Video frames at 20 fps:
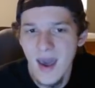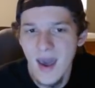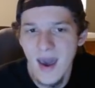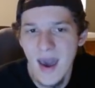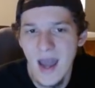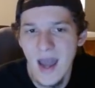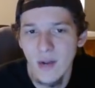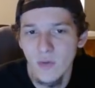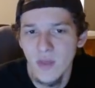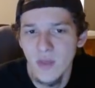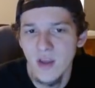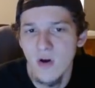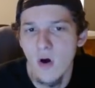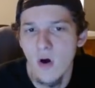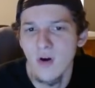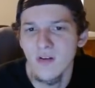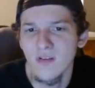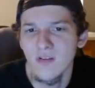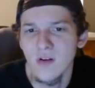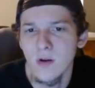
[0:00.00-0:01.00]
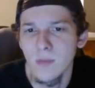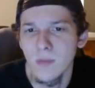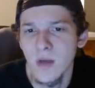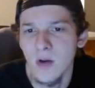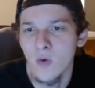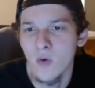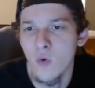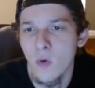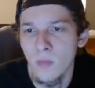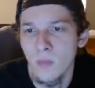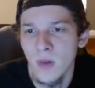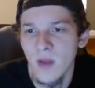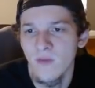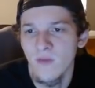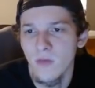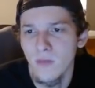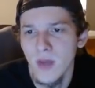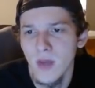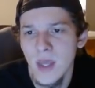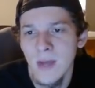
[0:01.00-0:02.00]
I don't think Harden's going to be a core play
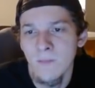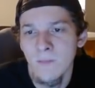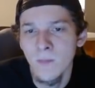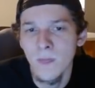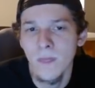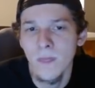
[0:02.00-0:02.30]
for me.